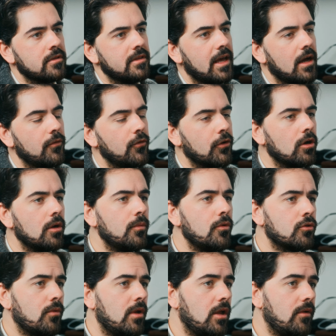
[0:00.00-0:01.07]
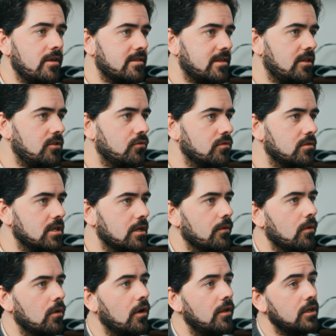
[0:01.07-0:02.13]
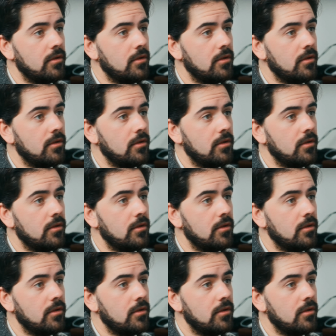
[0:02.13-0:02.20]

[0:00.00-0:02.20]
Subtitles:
Now, the color boost right now is set to 0 and